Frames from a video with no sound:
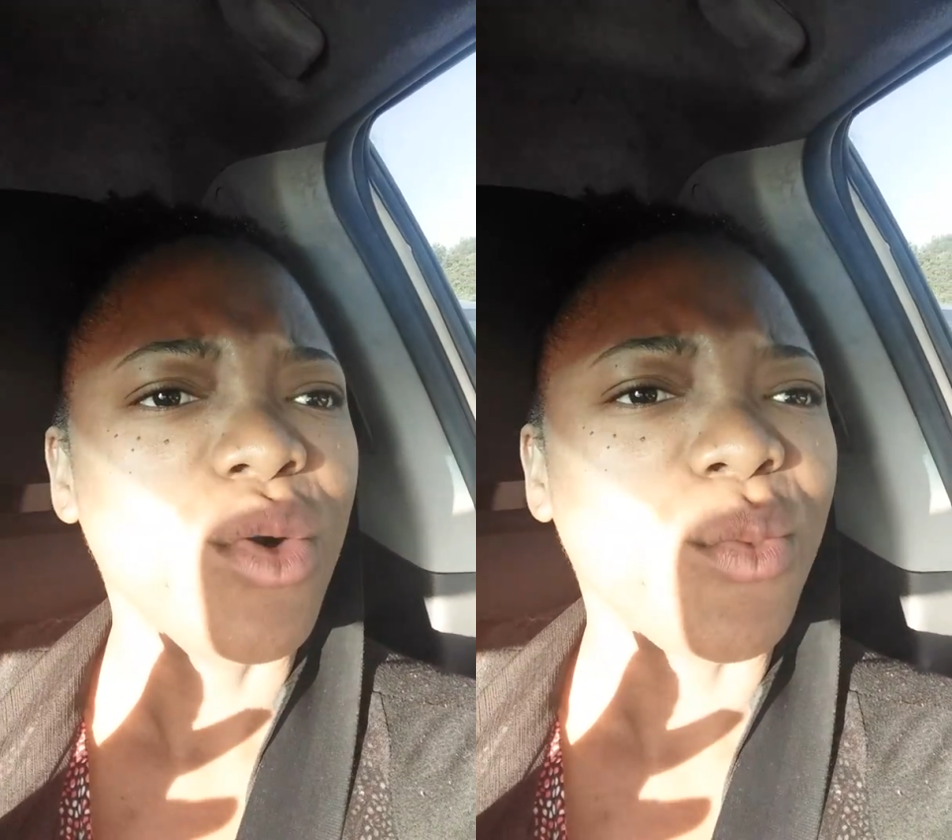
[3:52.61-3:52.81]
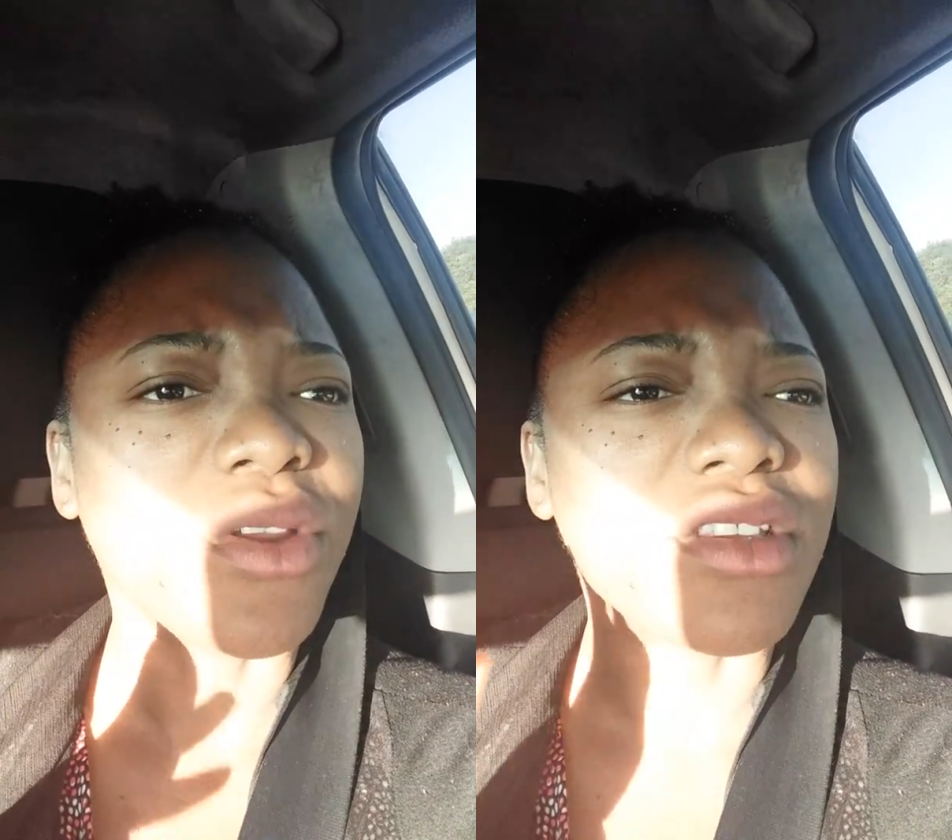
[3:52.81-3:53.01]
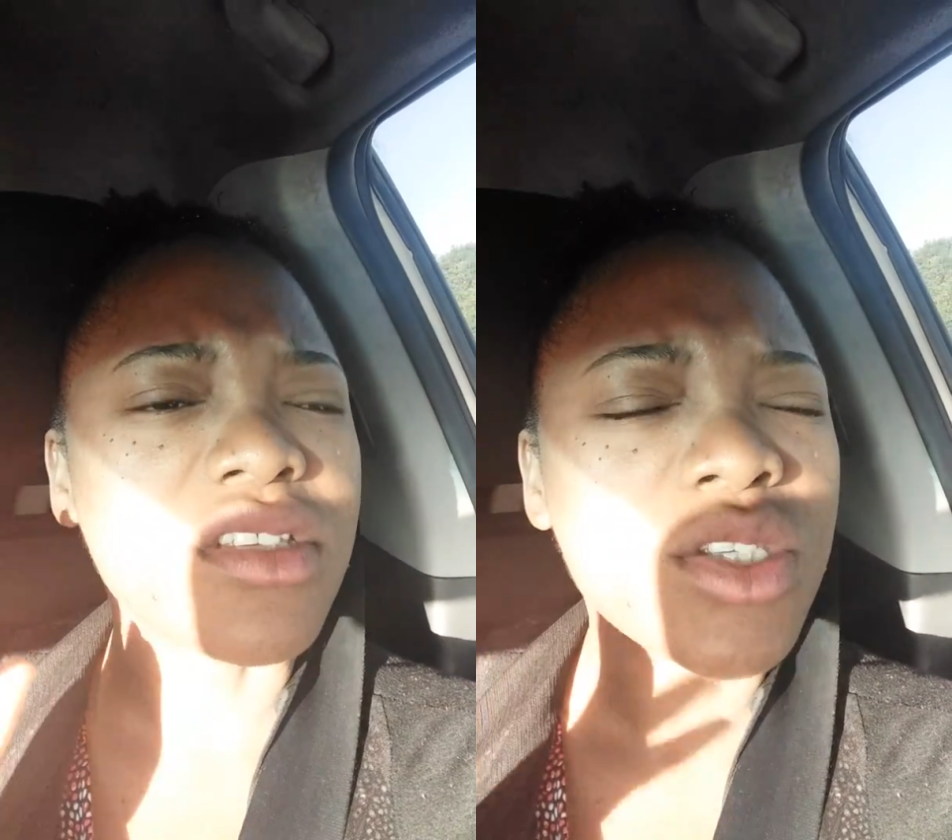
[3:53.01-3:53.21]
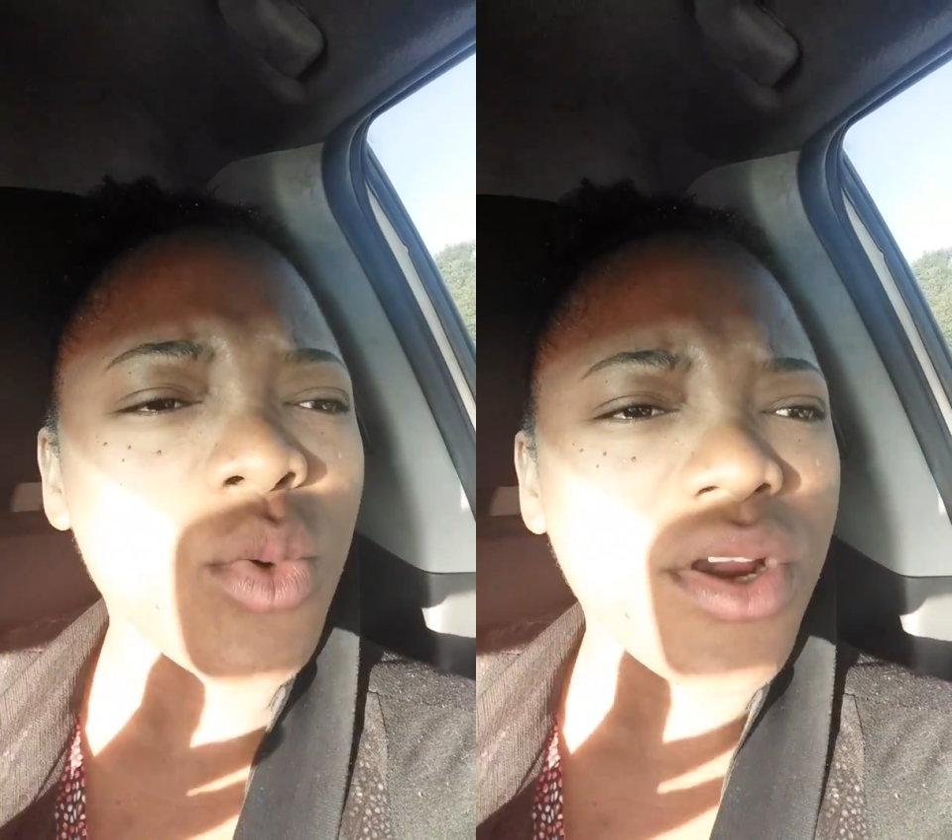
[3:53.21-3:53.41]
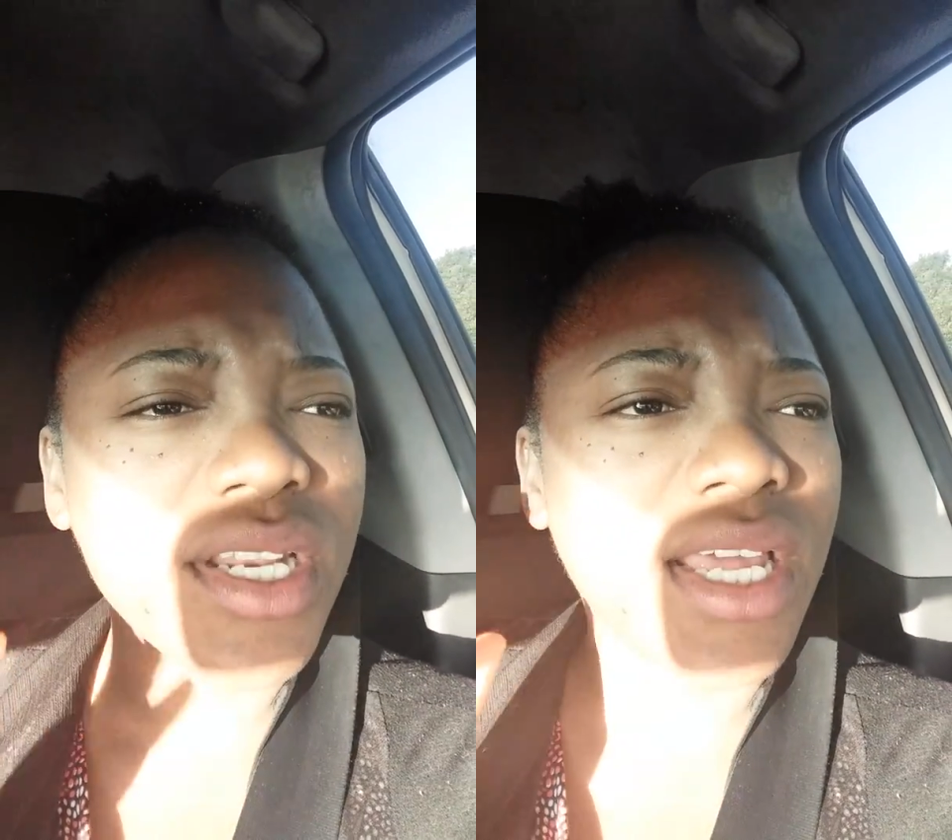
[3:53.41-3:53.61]
with the
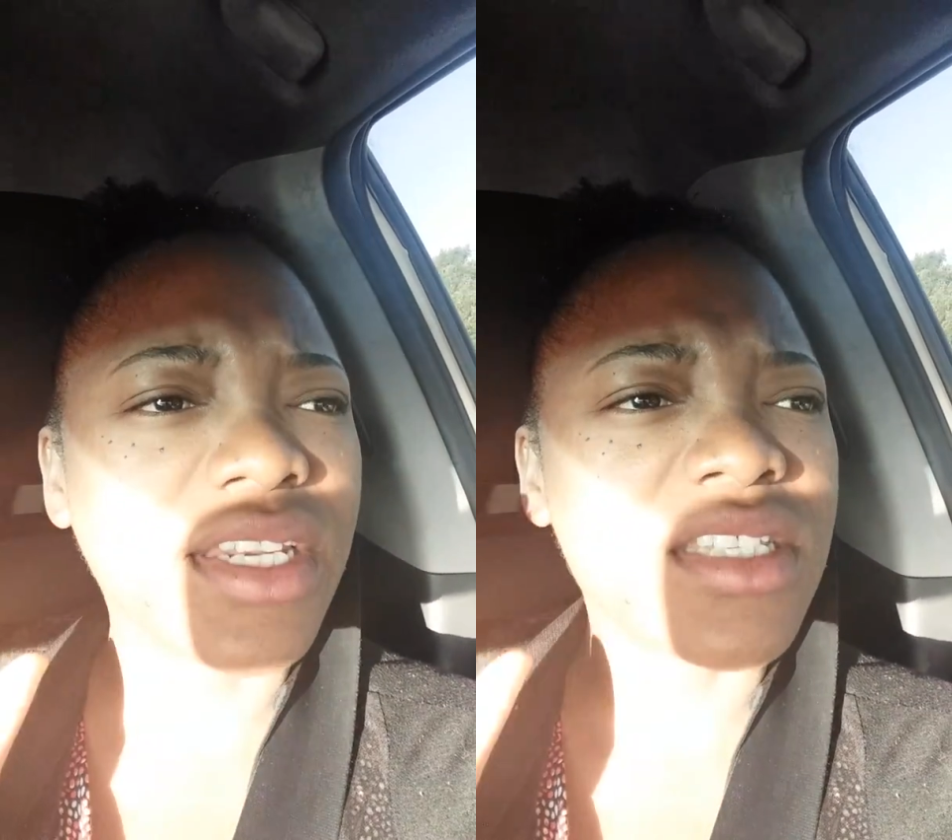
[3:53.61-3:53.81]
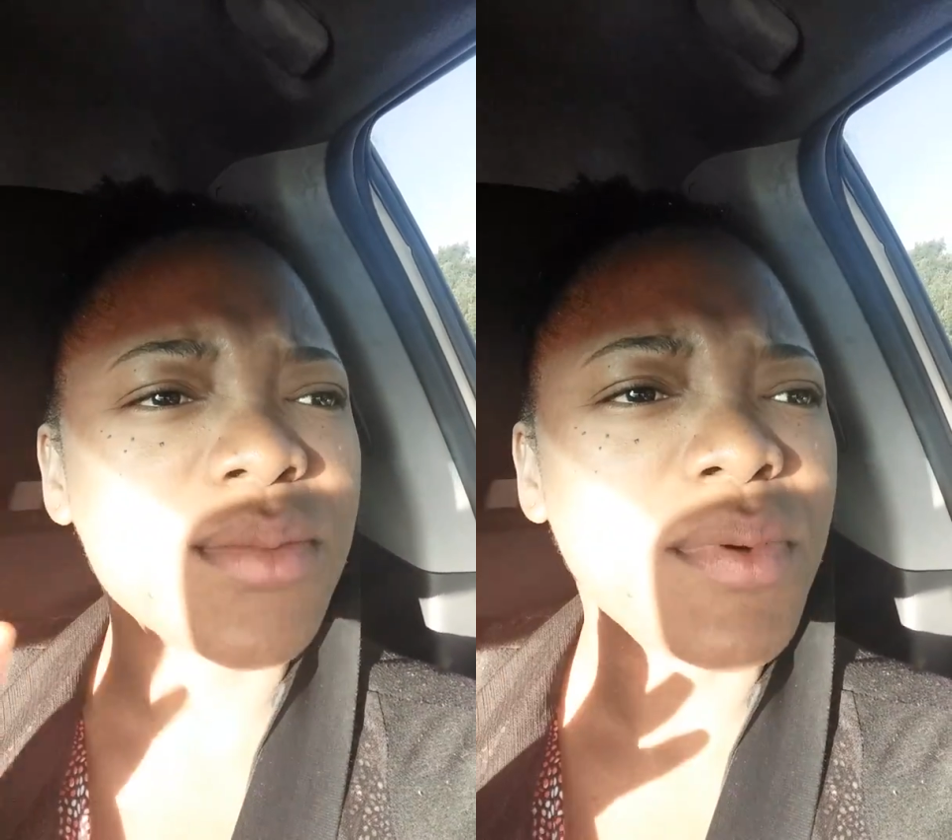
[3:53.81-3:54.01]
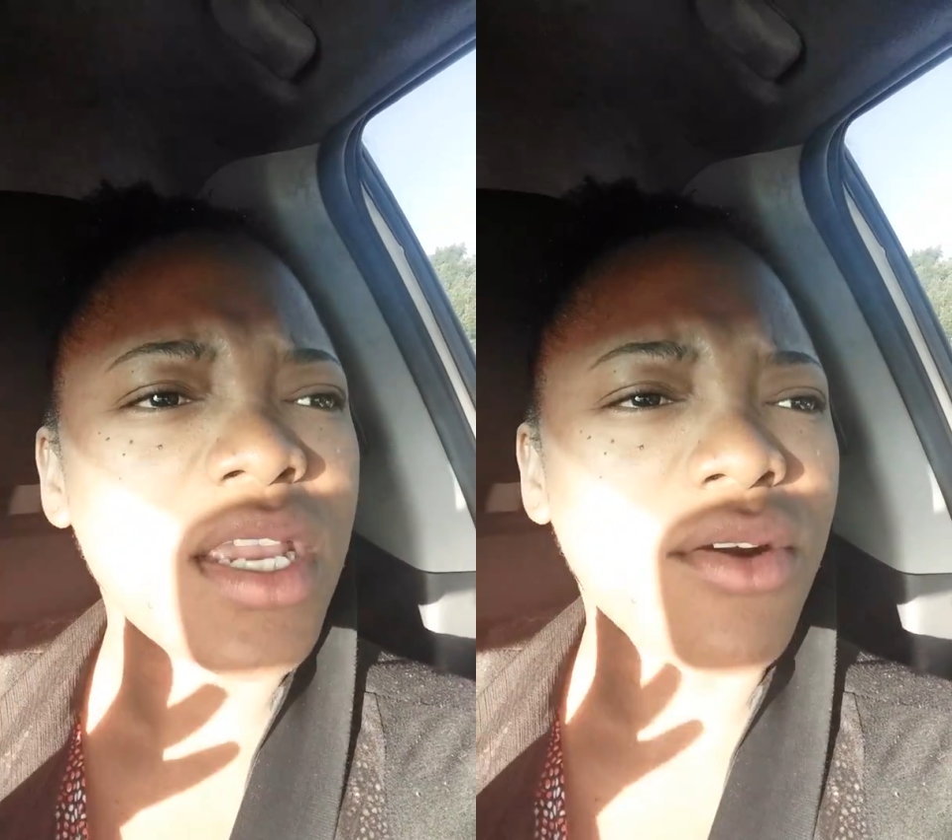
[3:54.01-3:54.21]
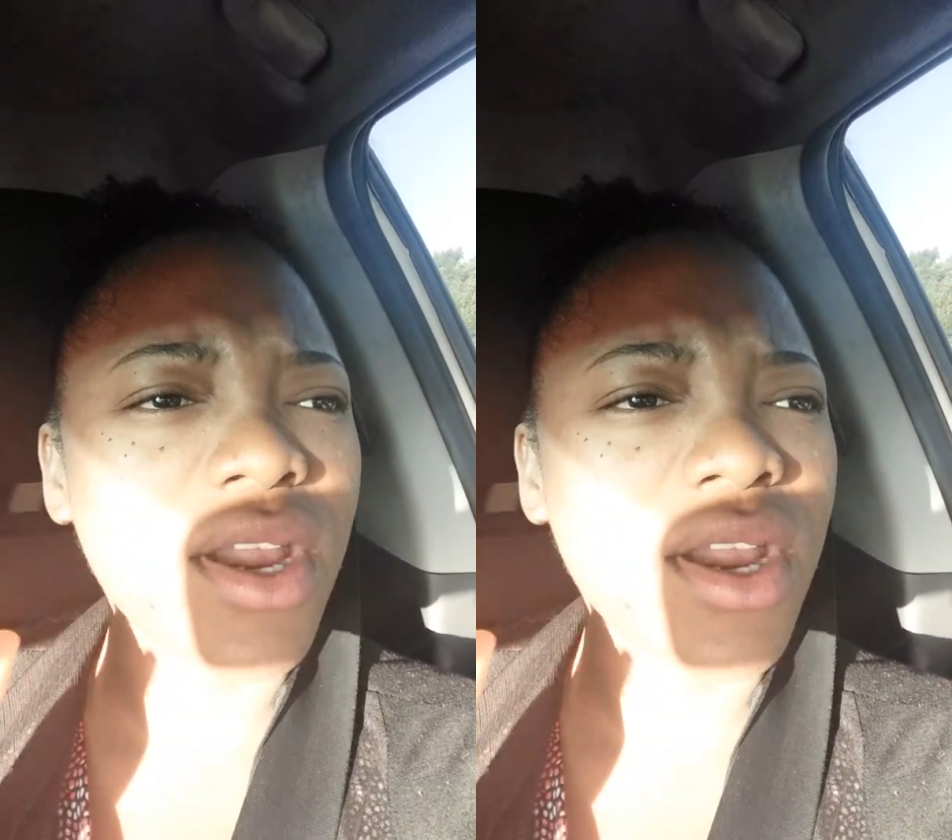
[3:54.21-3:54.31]
sword and the spear